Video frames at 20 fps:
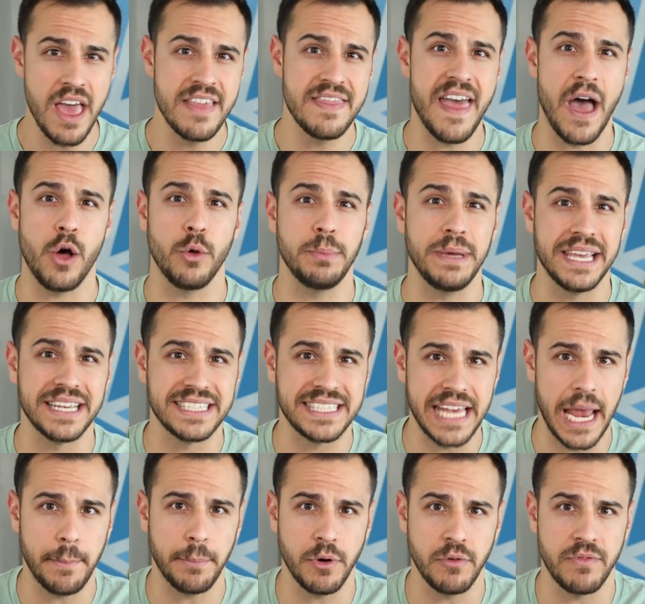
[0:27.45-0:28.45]
That will be a
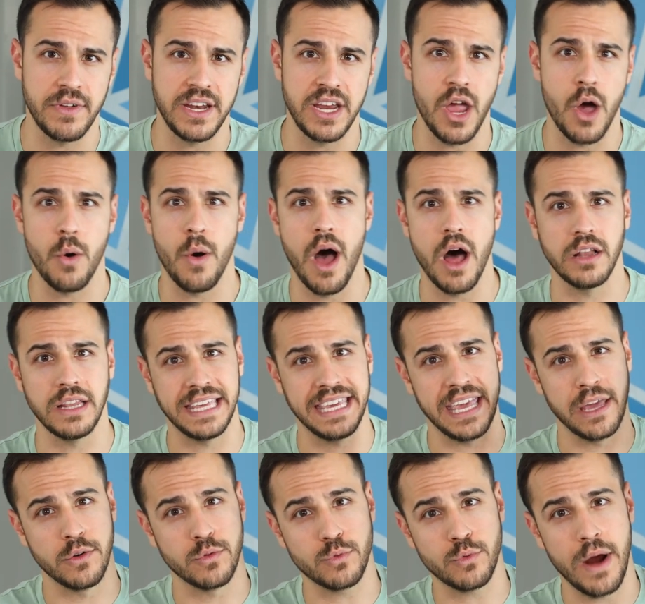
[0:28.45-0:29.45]
separate video. I'll link
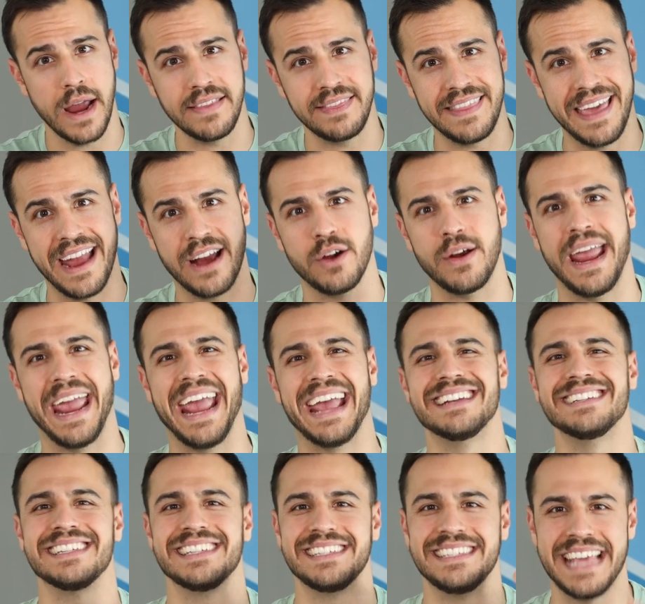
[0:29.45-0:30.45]
it right there
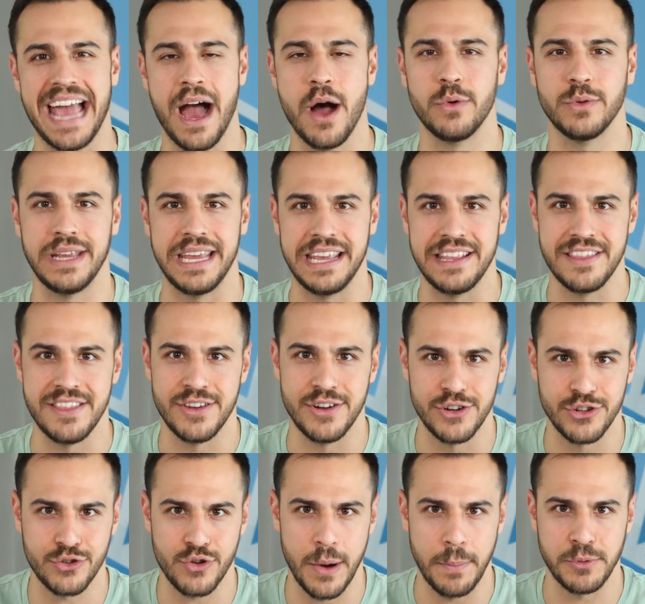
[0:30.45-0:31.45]
and down in the
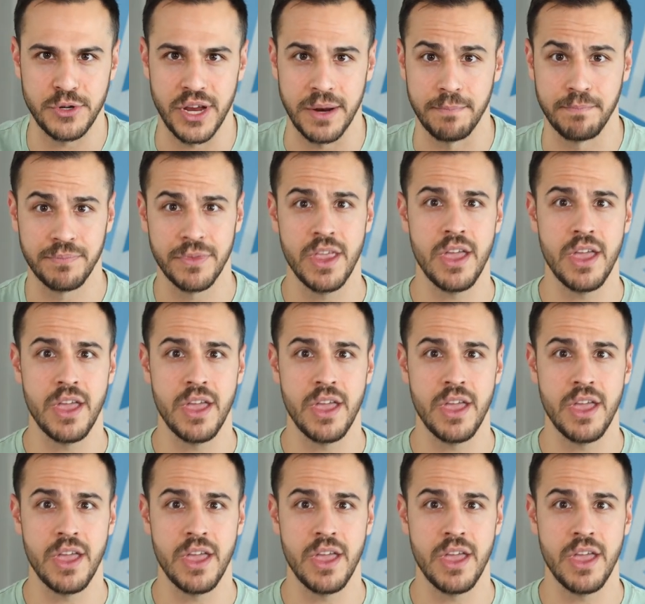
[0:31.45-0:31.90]
description.